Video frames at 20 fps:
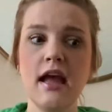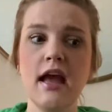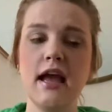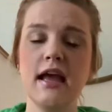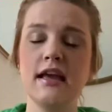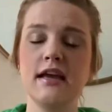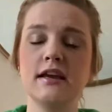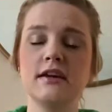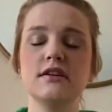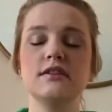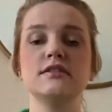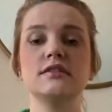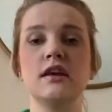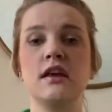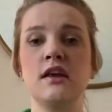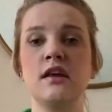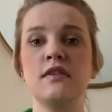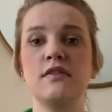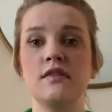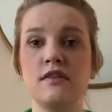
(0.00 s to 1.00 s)
And
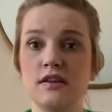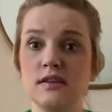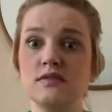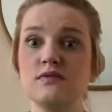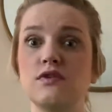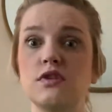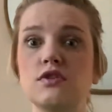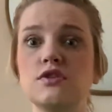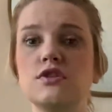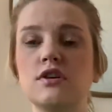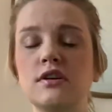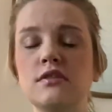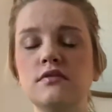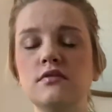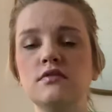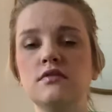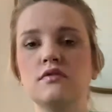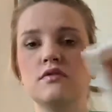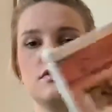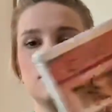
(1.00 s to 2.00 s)
in this version,
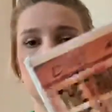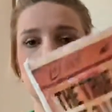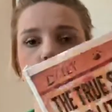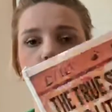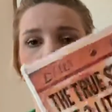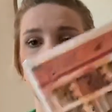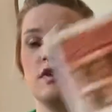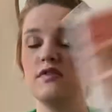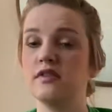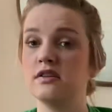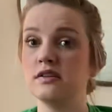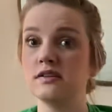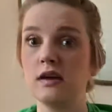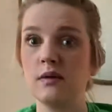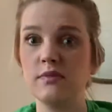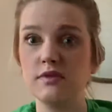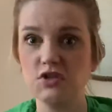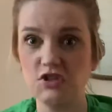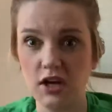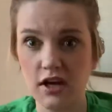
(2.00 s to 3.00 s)
the wolf ends up
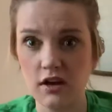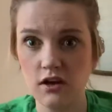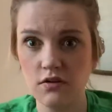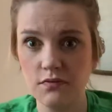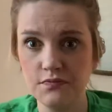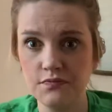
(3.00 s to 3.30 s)
in jail.